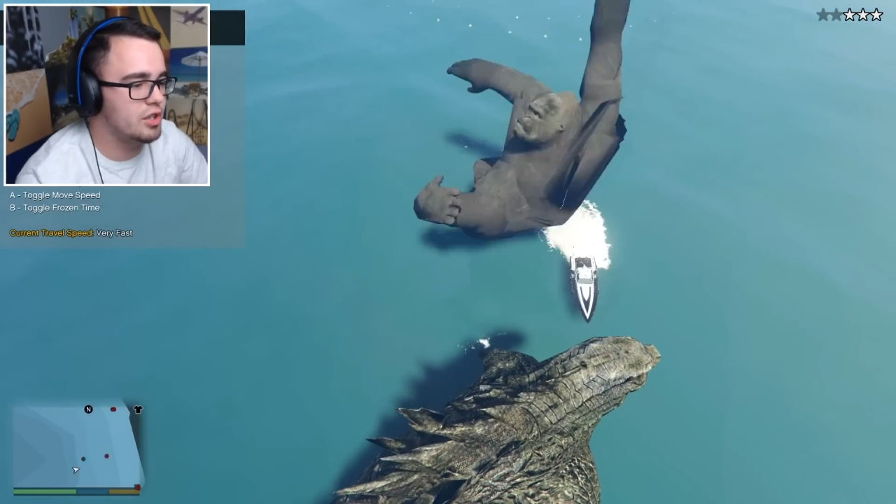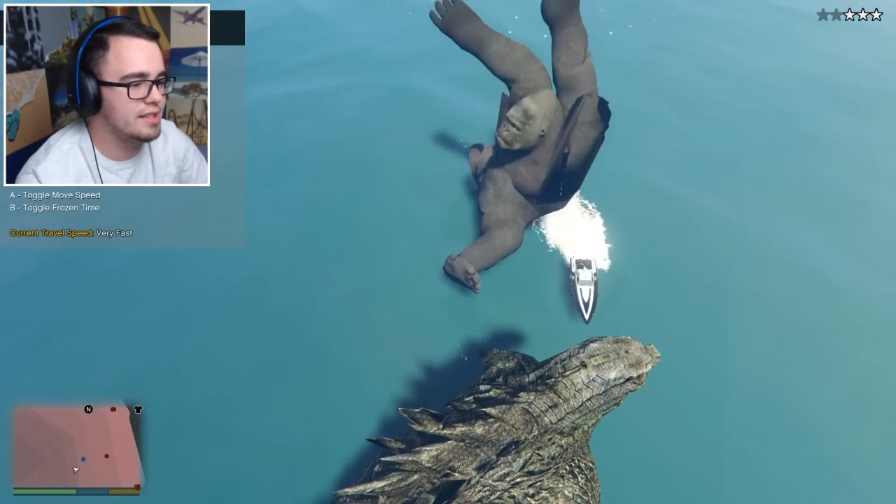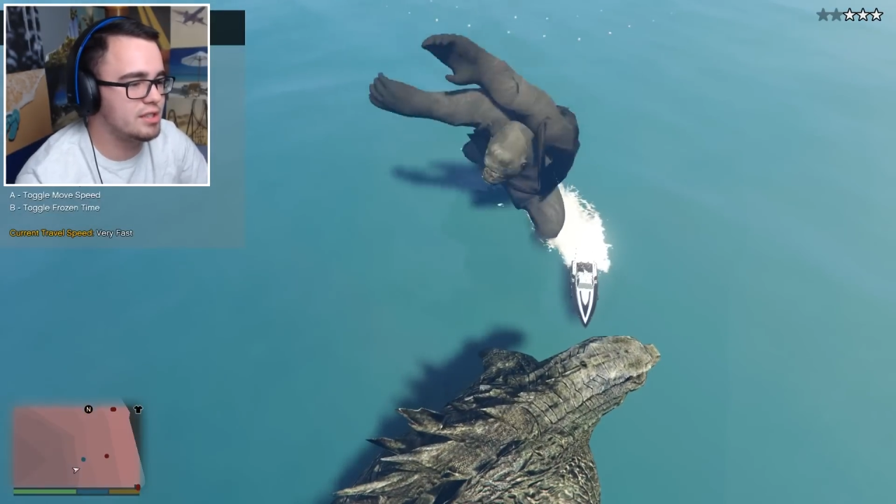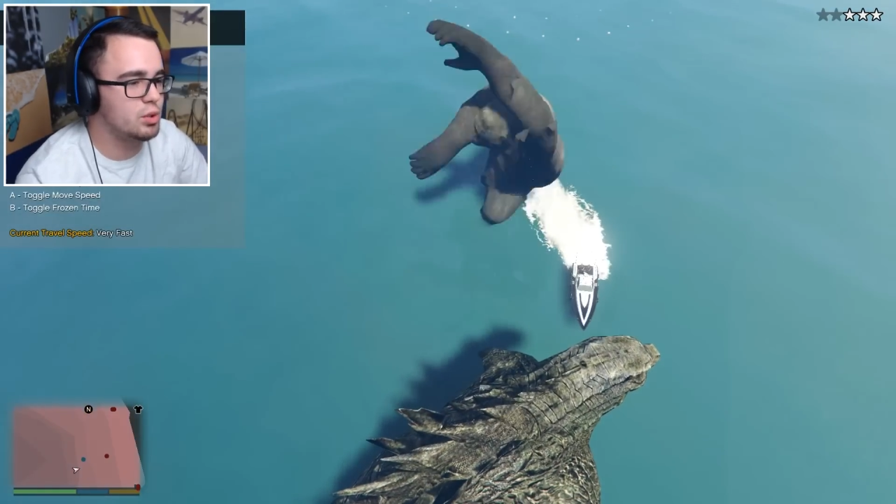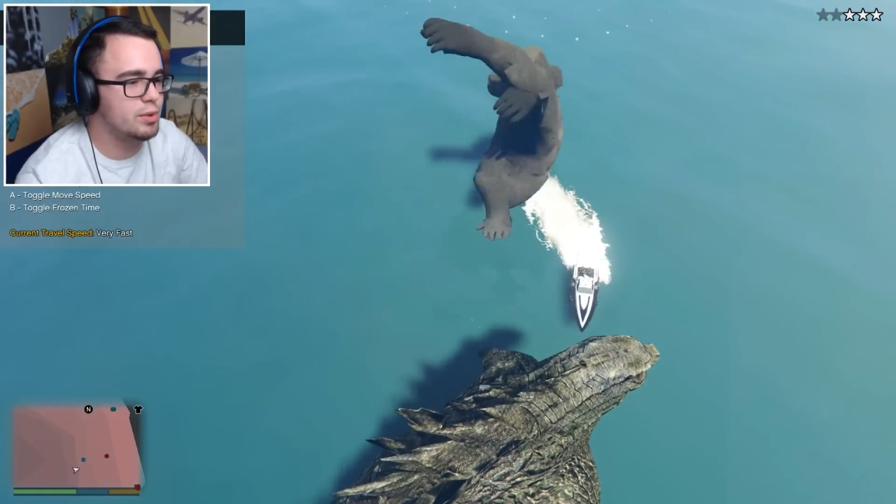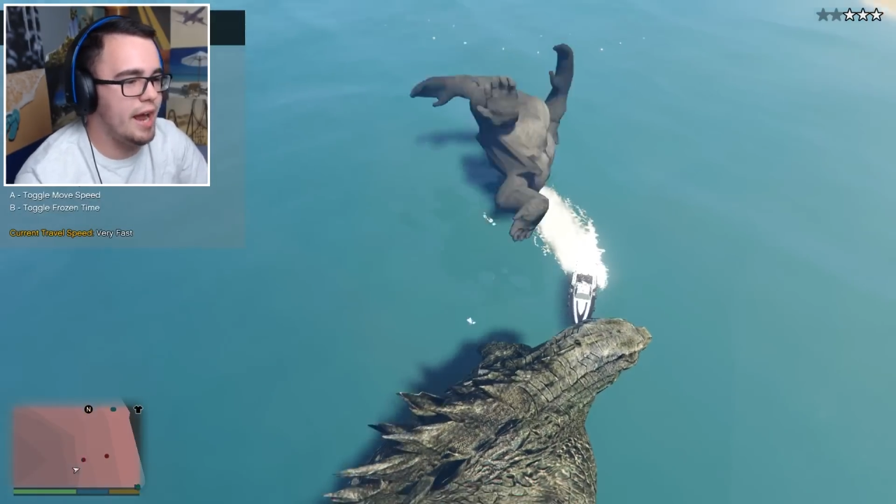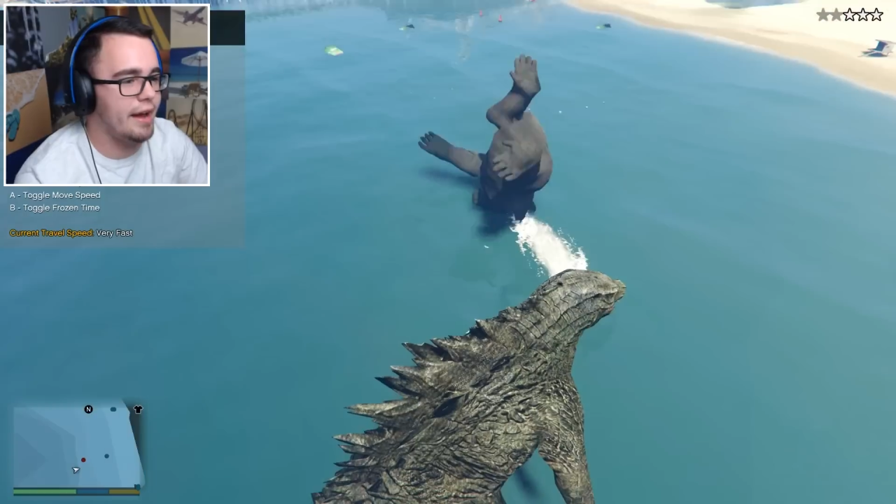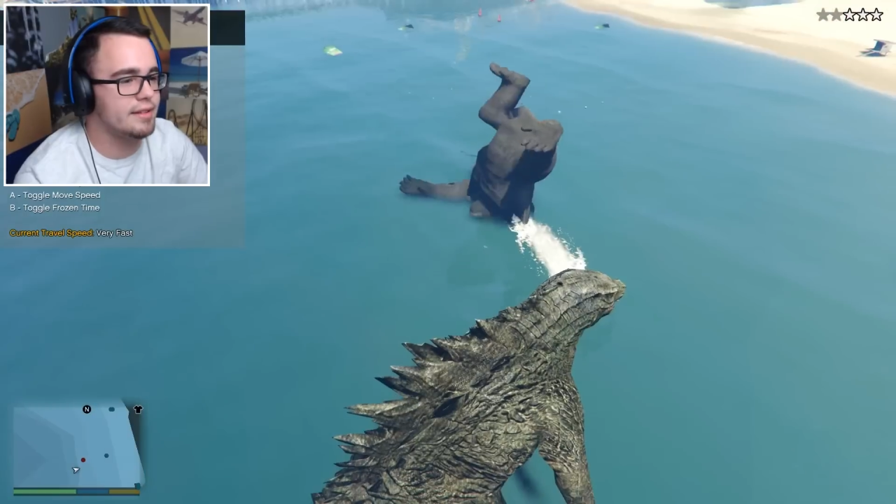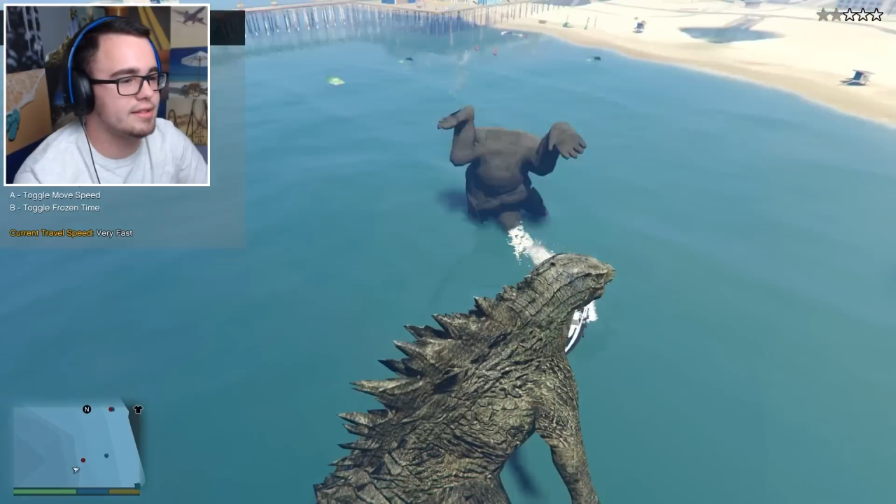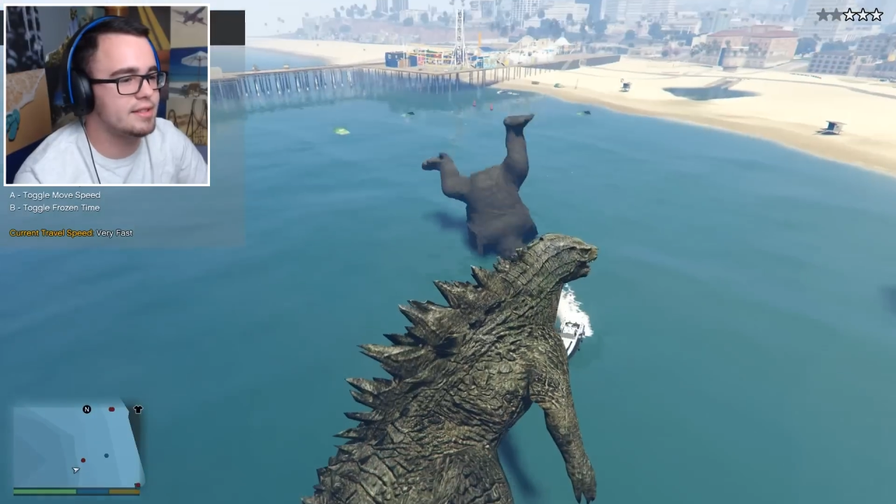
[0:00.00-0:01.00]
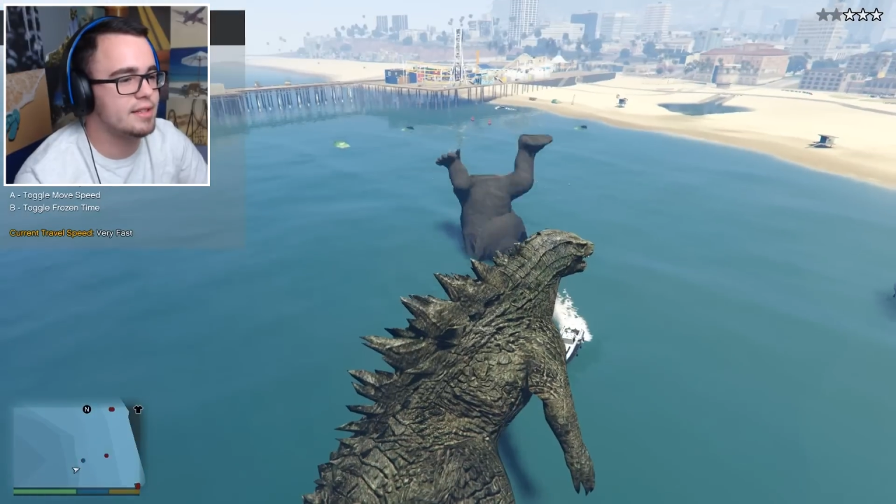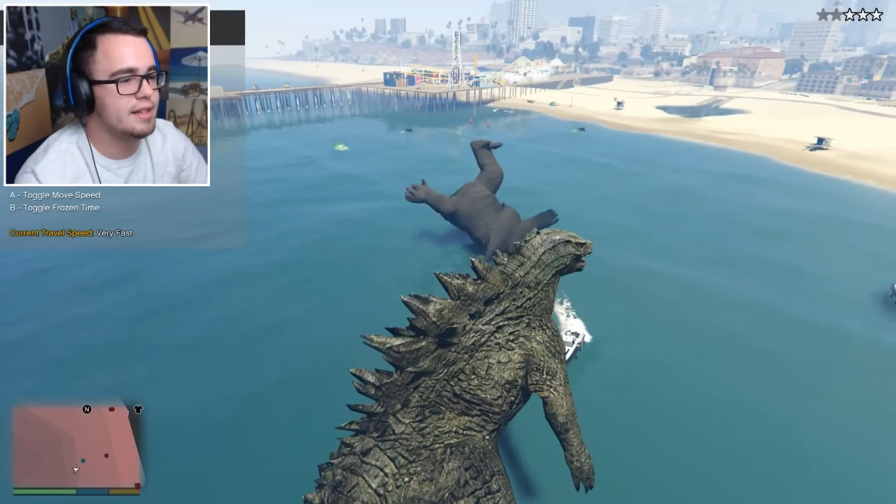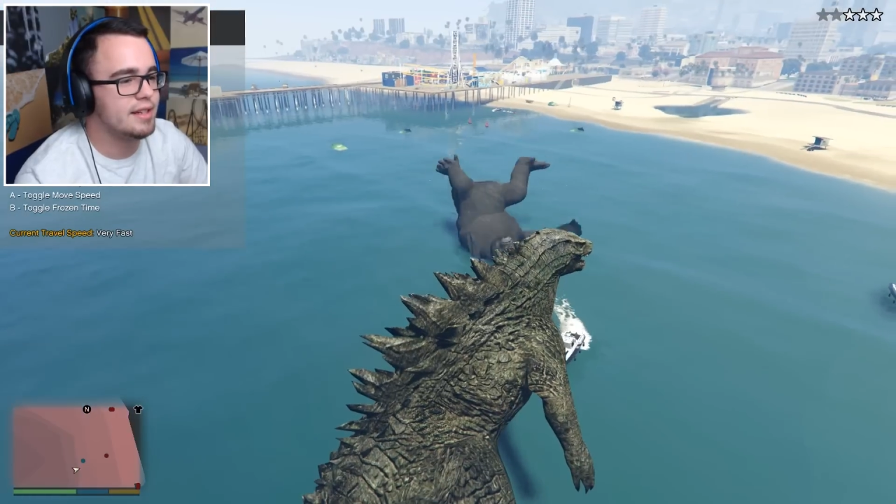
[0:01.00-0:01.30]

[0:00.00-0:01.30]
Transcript: to this new dance.